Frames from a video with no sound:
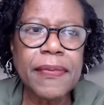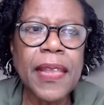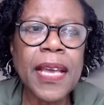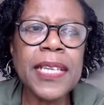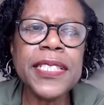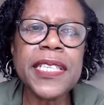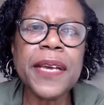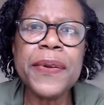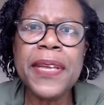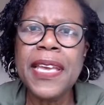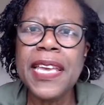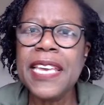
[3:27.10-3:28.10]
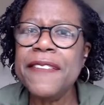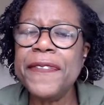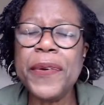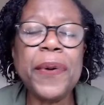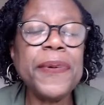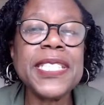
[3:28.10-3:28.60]
And so if
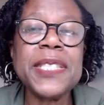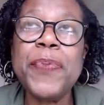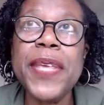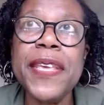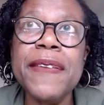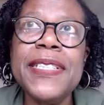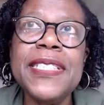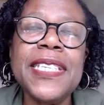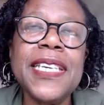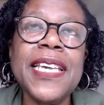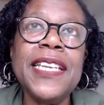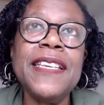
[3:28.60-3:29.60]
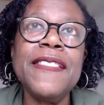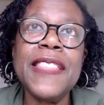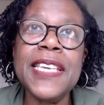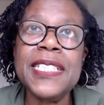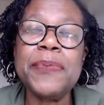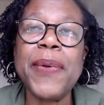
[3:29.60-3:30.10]
you're experiencing any of
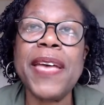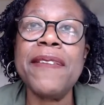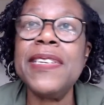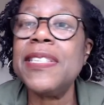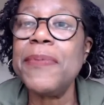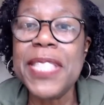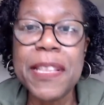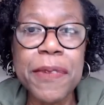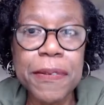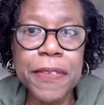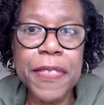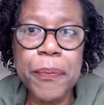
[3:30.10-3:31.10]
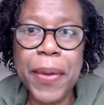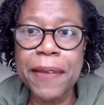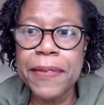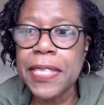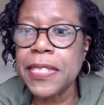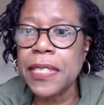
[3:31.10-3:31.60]
these barriers, I mean, there are other
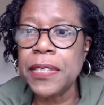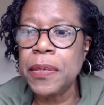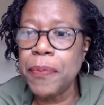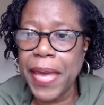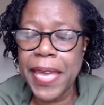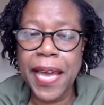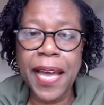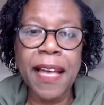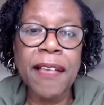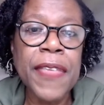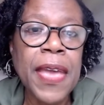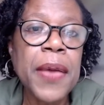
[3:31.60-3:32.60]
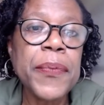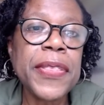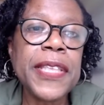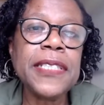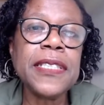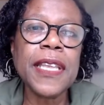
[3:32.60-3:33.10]
barriers that you may have,
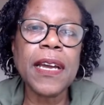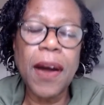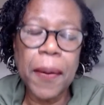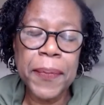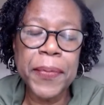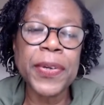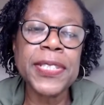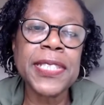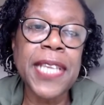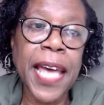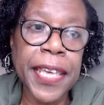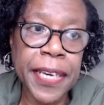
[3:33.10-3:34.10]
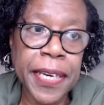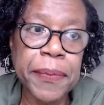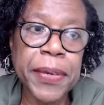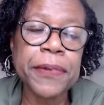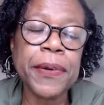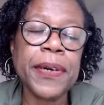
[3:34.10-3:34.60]
but these are the common ones that I come
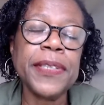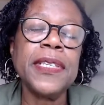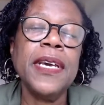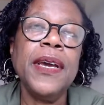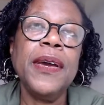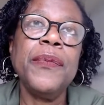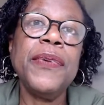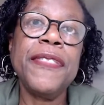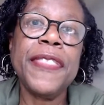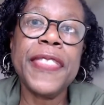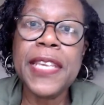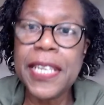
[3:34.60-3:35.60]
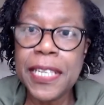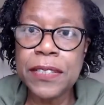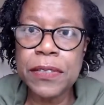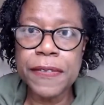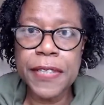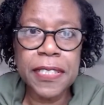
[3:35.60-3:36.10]
across with the
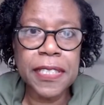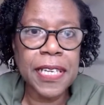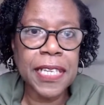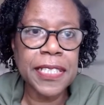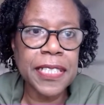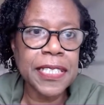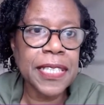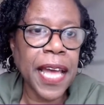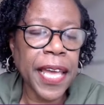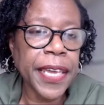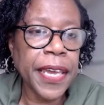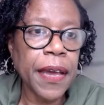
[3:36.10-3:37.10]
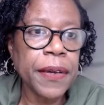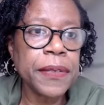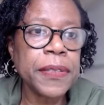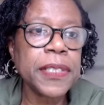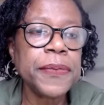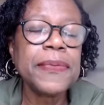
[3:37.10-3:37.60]
introverted leaders that I
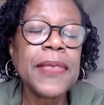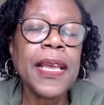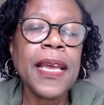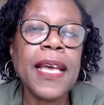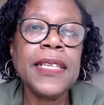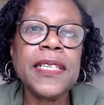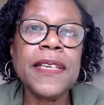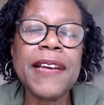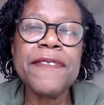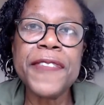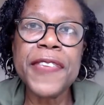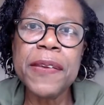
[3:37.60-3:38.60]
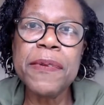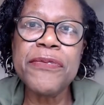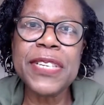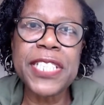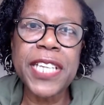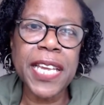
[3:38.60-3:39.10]
coach. And so that fear
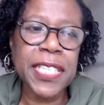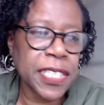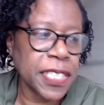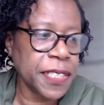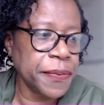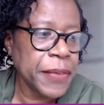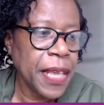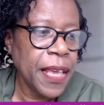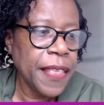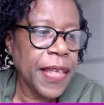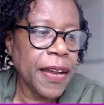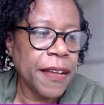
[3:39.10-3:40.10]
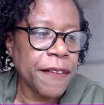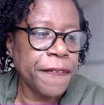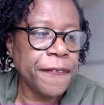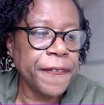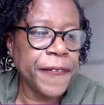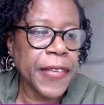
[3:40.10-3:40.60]
of rejection, that
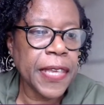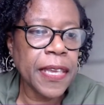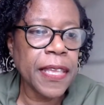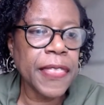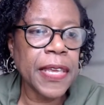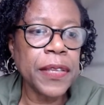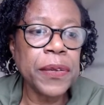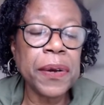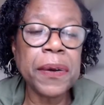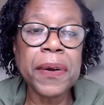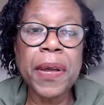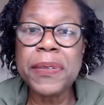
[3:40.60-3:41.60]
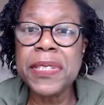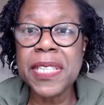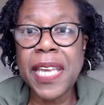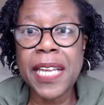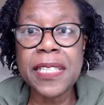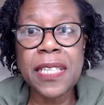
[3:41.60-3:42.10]
fear that you're going to
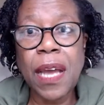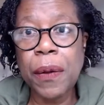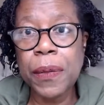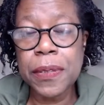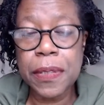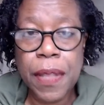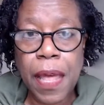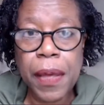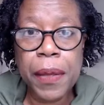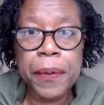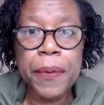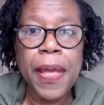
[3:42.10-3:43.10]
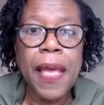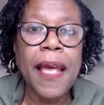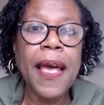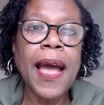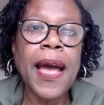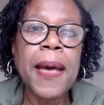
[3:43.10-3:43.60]
get told no,
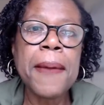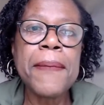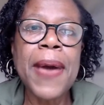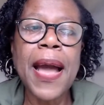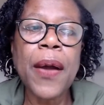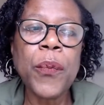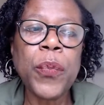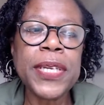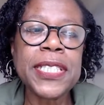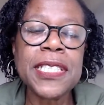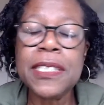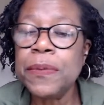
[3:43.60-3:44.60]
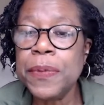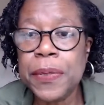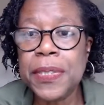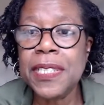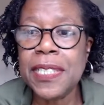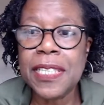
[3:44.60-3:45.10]
which is
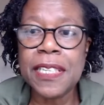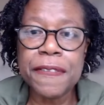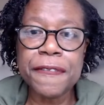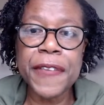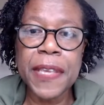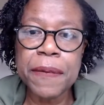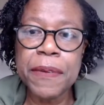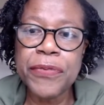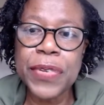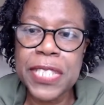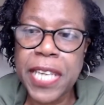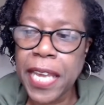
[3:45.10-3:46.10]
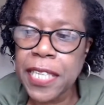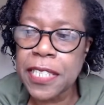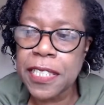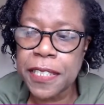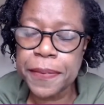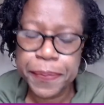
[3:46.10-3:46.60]
rooted in a fear of
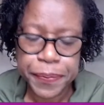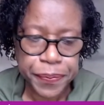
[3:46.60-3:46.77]
rejection.